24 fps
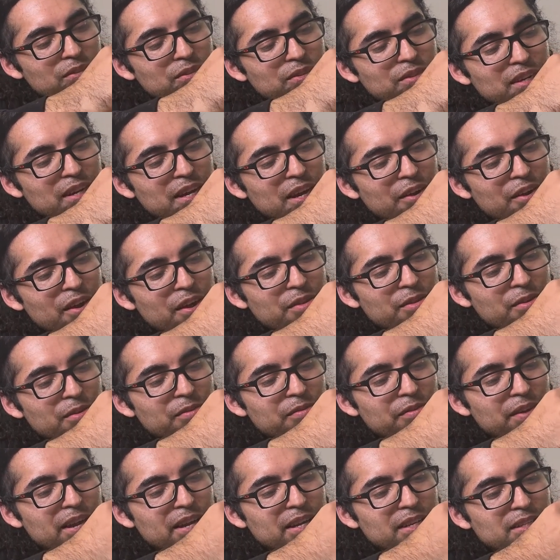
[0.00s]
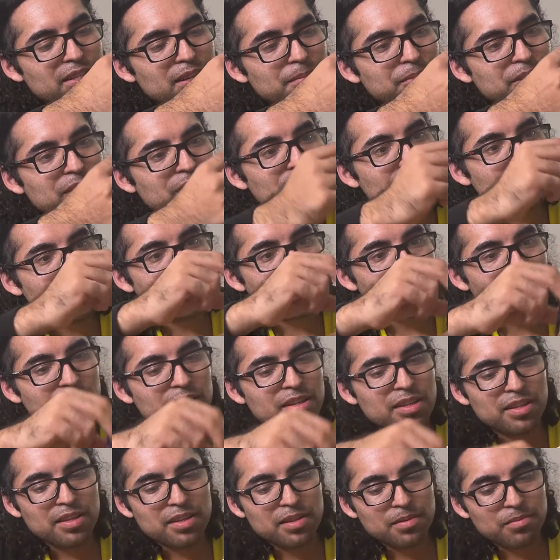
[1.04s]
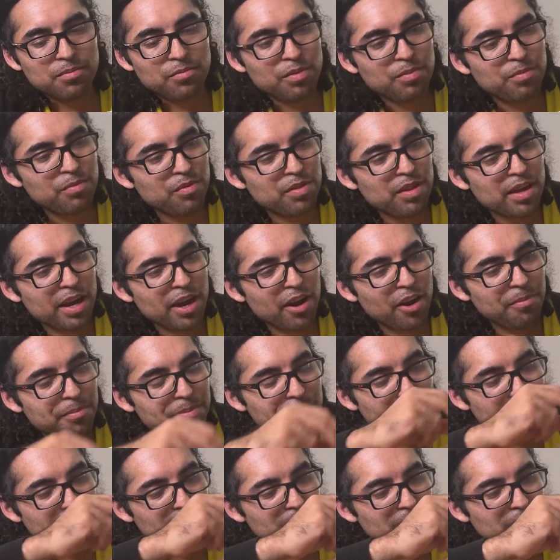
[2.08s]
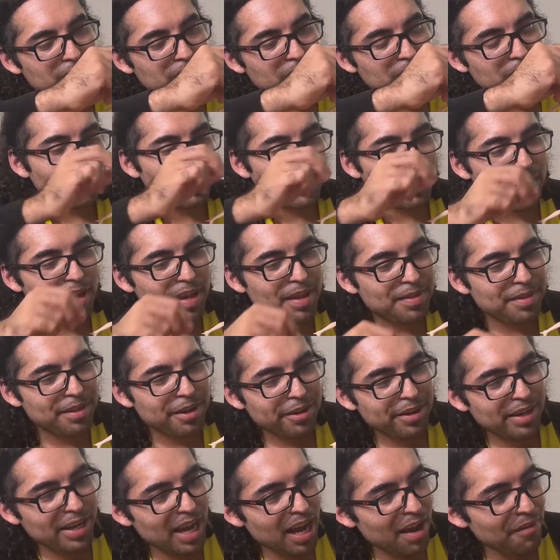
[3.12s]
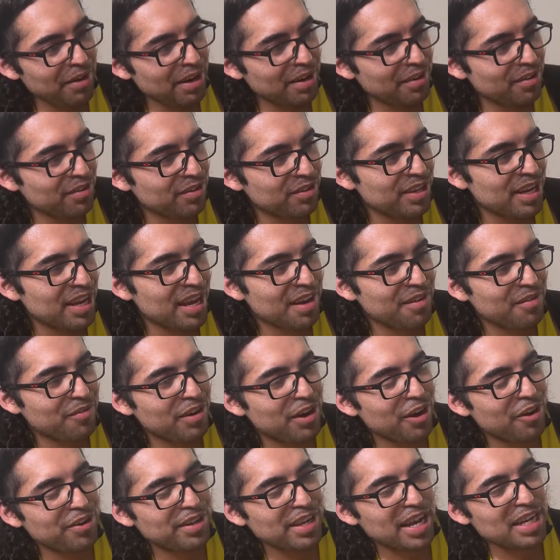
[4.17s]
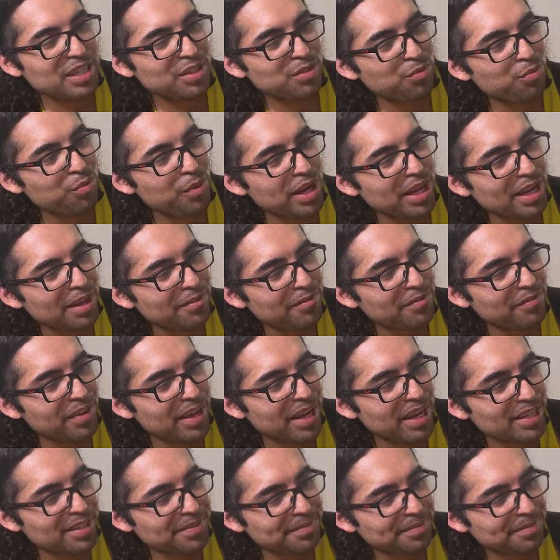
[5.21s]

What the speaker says: get her other face, I'm just gonna remove the hair piece. And there you have it, with her nice winking face.